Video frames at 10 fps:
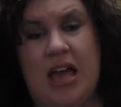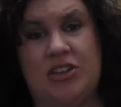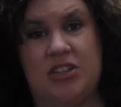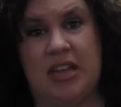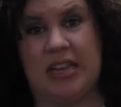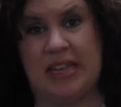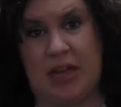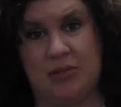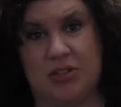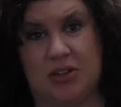a genetic
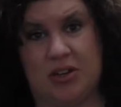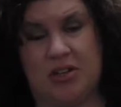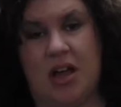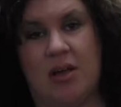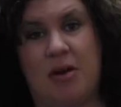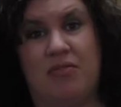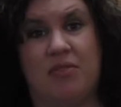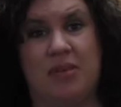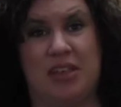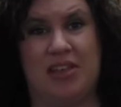counselor, to talk about
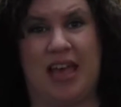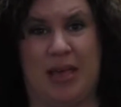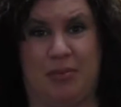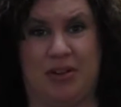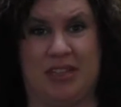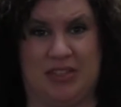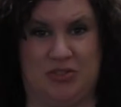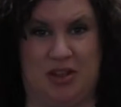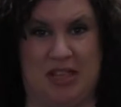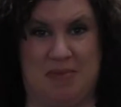familial
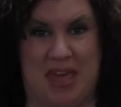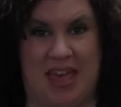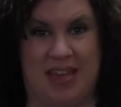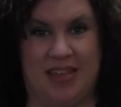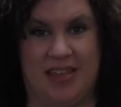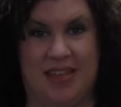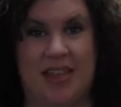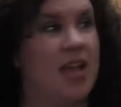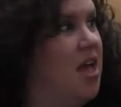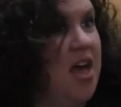hypercholesterolemia.
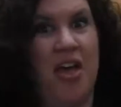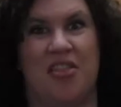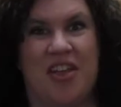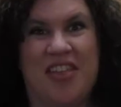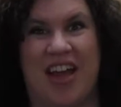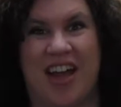There they